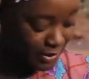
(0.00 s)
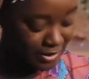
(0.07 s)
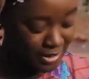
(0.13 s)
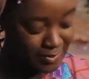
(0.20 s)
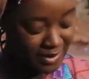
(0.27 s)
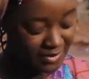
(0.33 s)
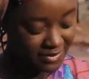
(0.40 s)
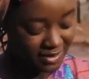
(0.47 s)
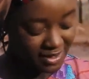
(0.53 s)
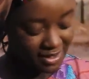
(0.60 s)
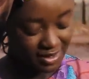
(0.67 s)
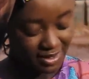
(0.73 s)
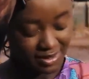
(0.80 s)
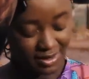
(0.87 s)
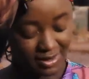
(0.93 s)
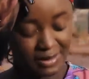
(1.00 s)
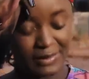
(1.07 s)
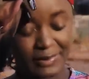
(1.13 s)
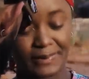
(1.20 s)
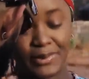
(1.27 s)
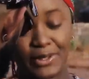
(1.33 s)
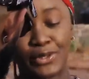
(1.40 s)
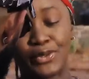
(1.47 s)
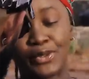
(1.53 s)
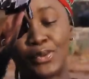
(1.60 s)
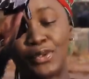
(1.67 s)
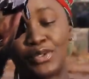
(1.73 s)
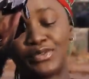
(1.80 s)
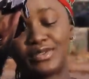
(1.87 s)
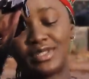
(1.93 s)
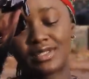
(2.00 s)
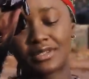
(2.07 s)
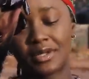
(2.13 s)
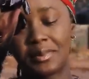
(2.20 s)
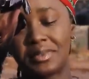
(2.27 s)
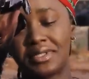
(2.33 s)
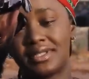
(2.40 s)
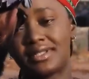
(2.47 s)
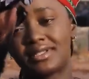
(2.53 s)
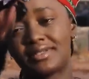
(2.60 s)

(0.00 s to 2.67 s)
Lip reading: That's because my father is the Anuowo of this